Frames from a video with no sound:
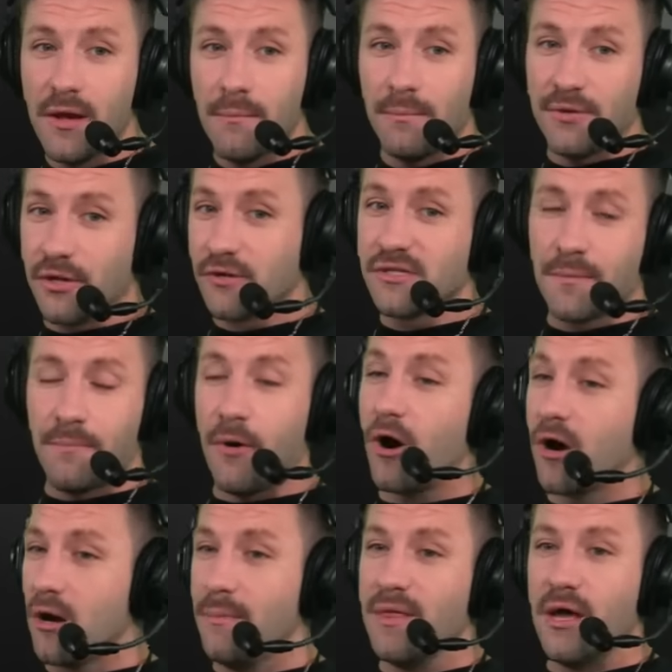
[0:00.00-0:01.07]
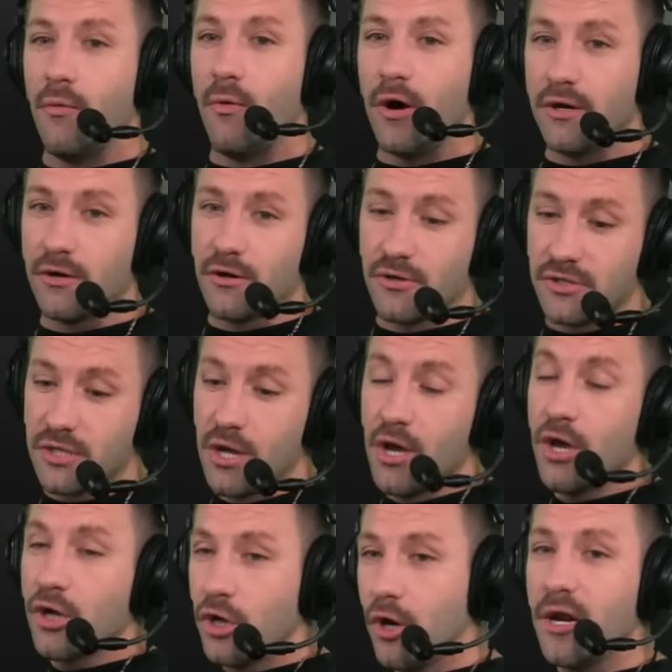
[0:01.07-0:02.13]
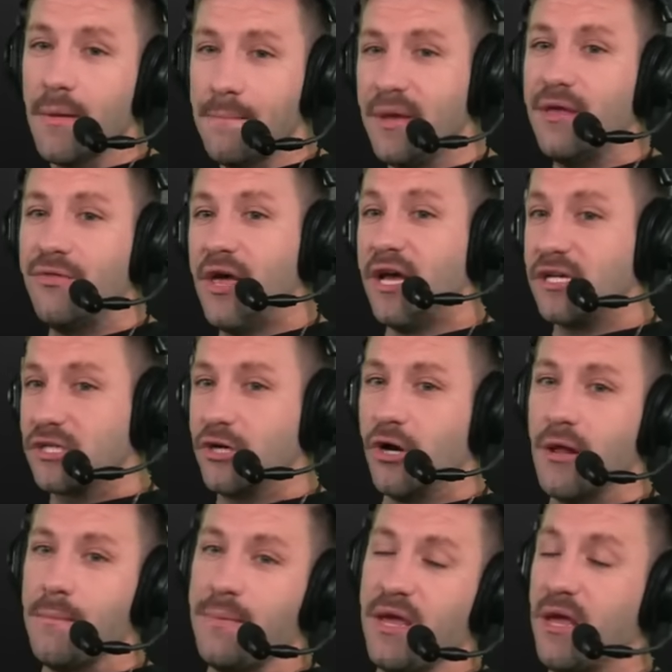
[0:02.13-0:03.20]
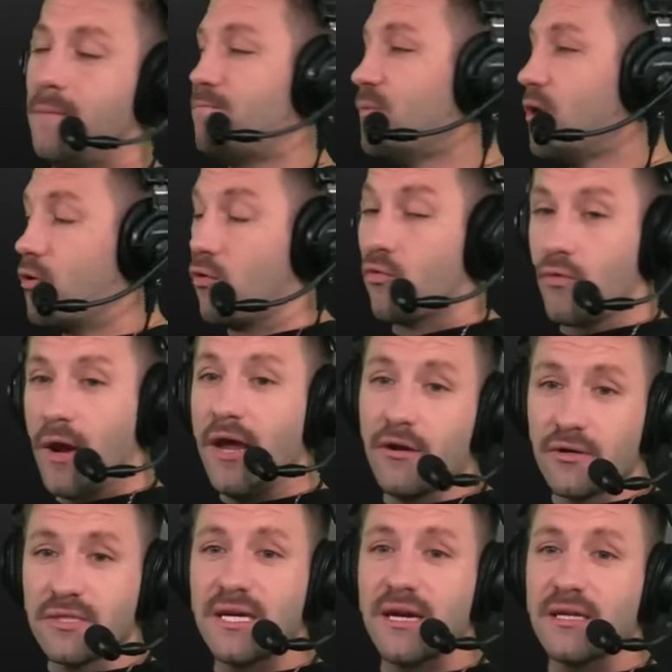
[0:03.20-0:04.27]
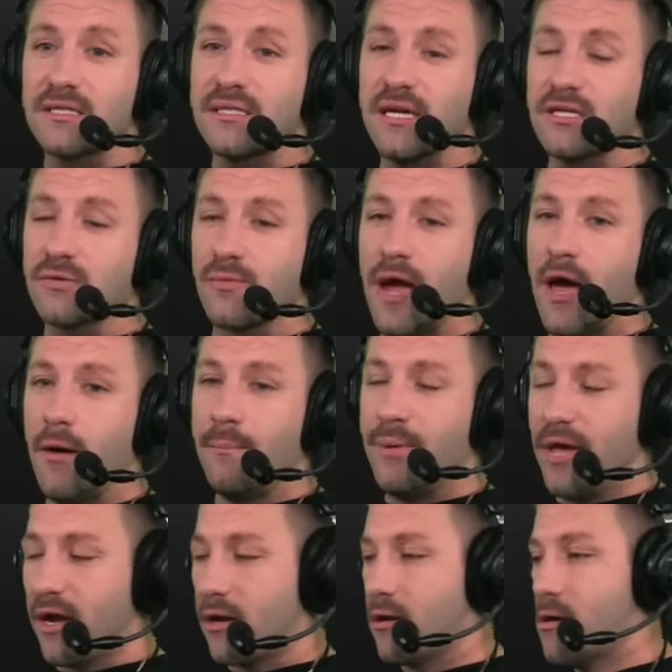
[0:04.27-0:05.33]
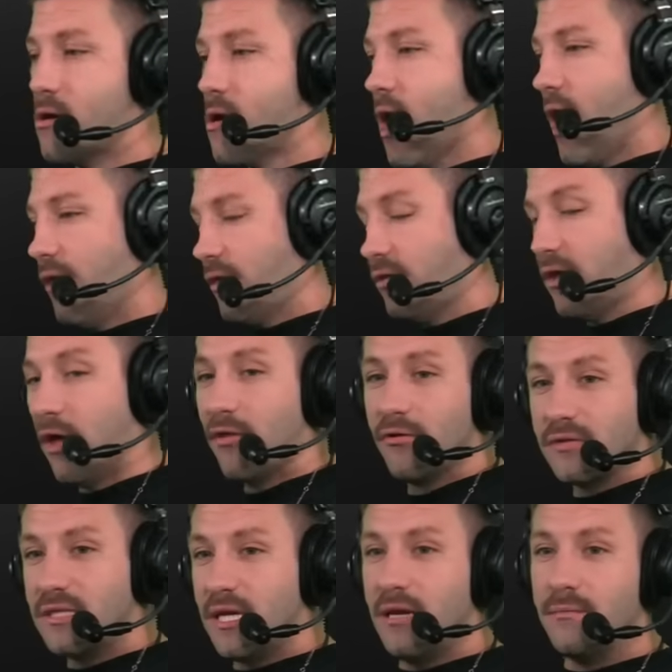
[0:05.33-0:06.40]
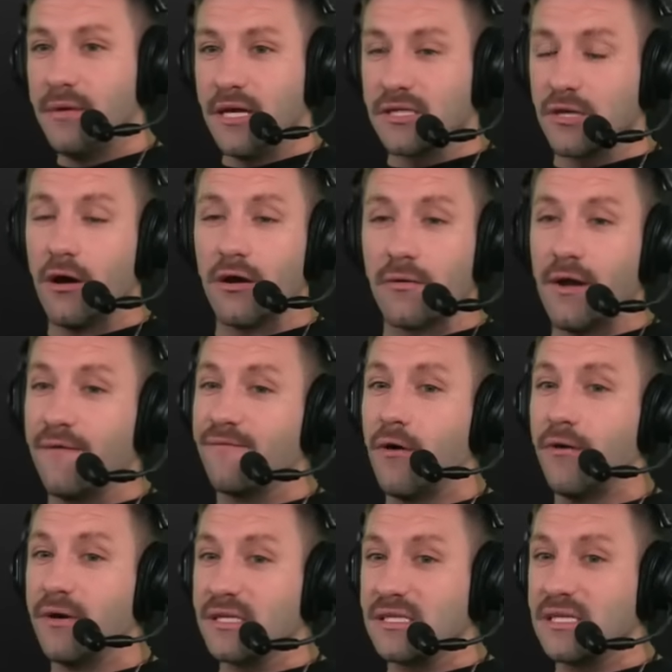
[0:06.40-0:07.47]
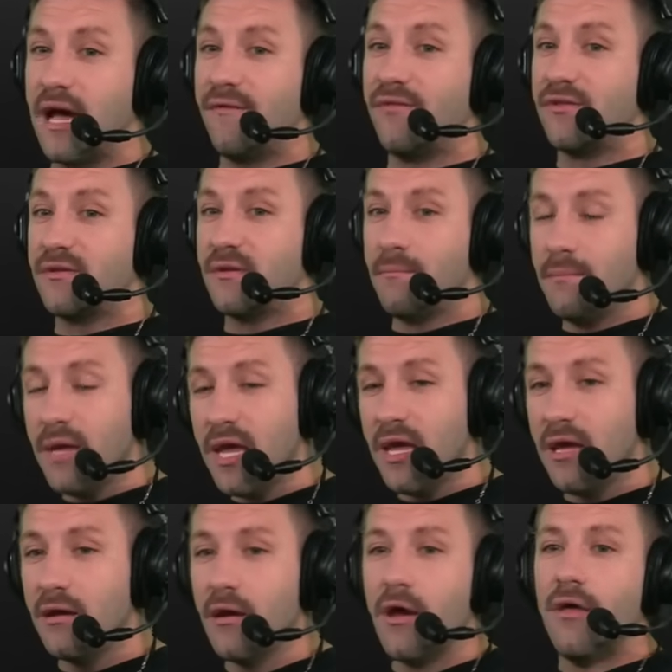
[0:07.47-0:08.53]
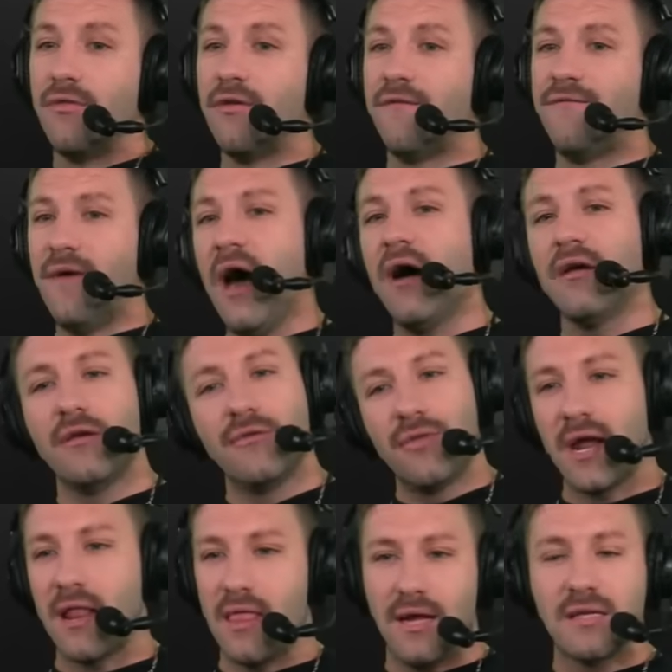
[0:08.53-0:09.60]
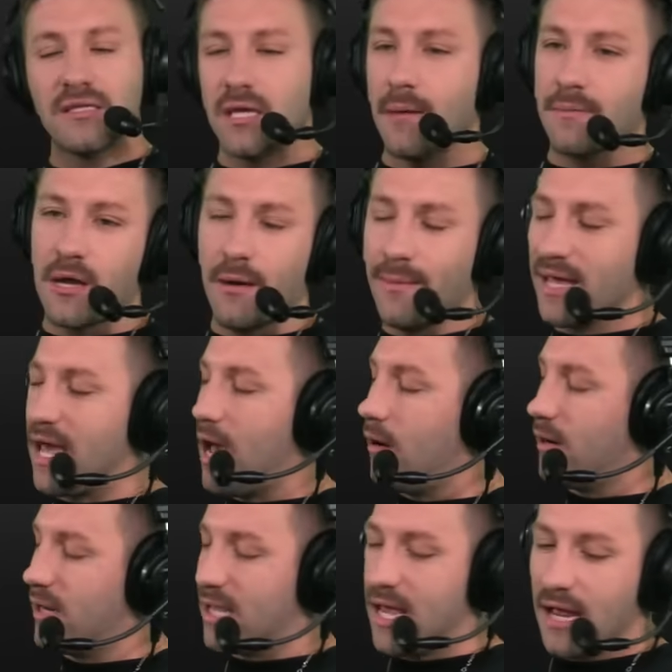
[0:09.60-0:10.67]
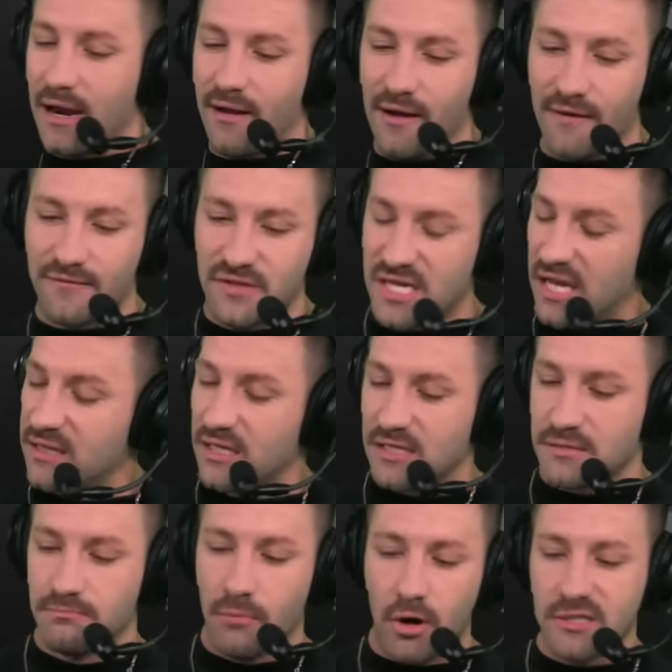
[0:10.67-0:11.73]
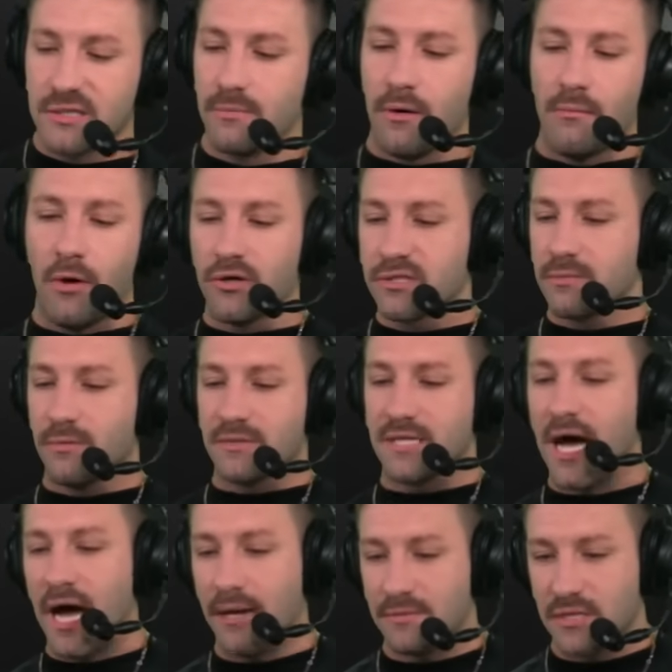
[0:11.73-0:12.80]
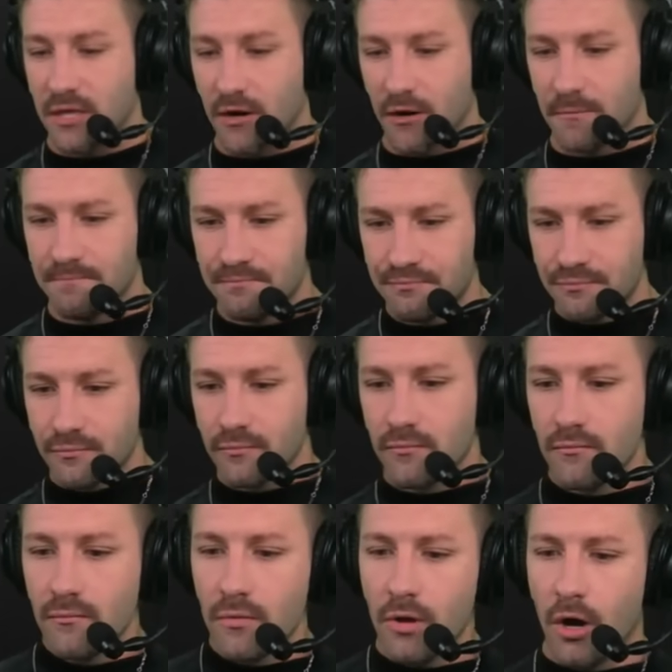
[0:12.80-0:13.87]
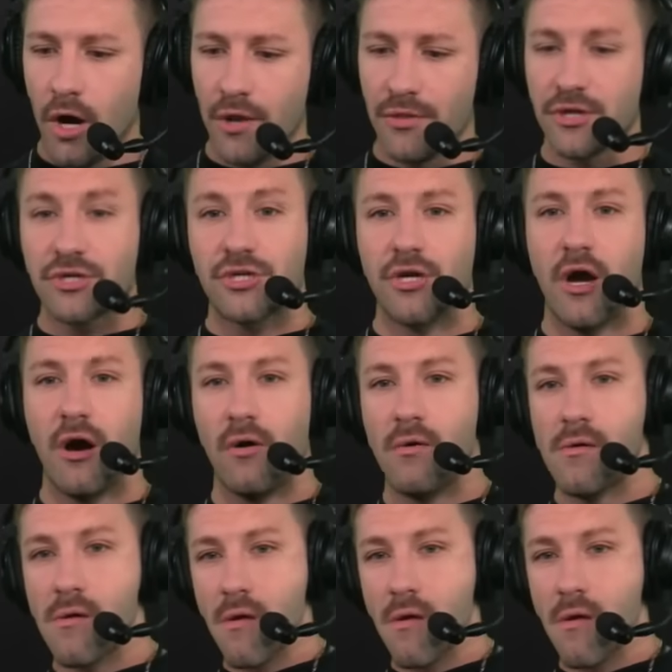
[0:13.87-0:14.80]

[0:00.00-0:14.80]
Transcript: But there's a part of me that wonders could it be this? Could it be Raiders get a six round pick and then the other team gets Hunter Renfrow in a seventh? To me, the value that it ends up coming out, and again, I, I've said this multiple, multiple times here on this show.